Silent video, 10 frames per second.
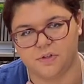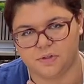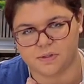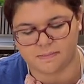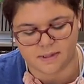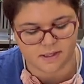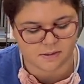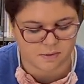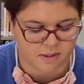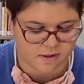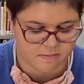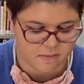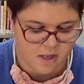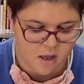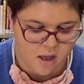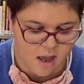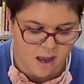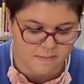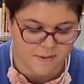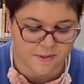do some things with them,
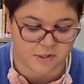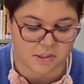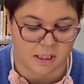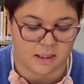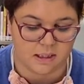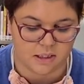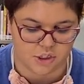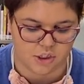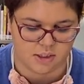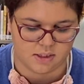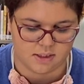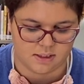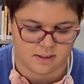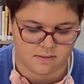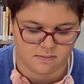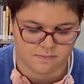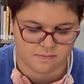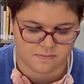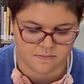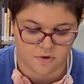I bet they're delicious.
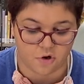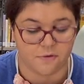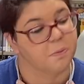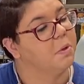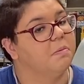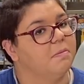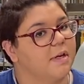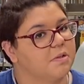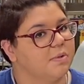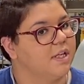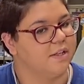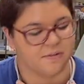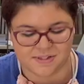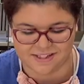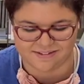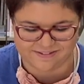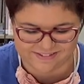Or if you put them in mashed potatoes.